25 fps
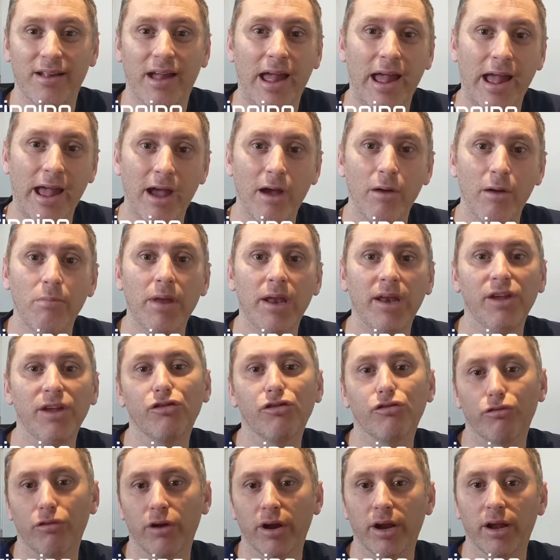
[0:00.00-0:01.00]
how many
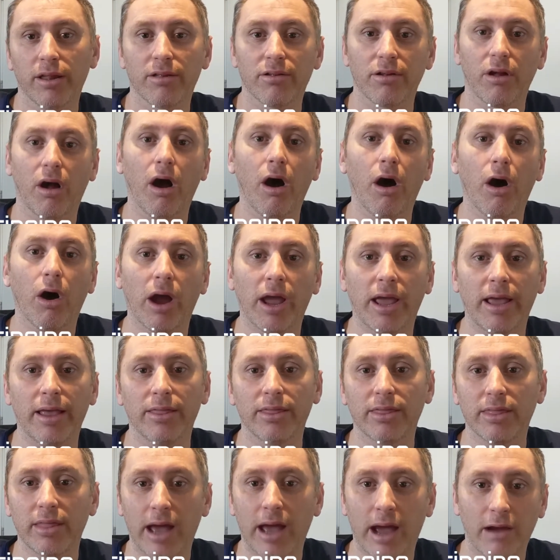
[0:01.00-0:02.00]
strings are
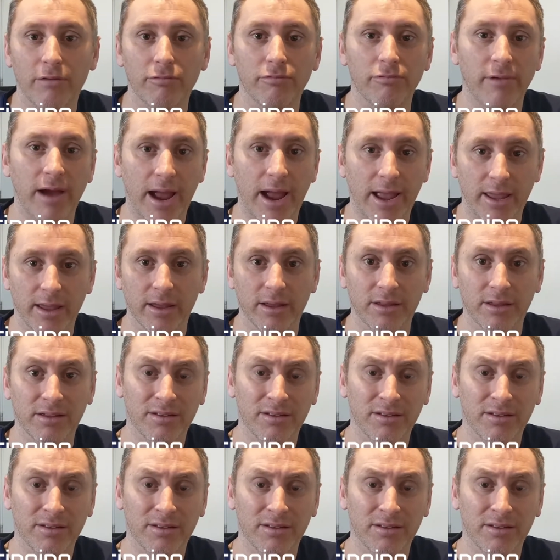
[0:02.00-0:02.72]
in that racket.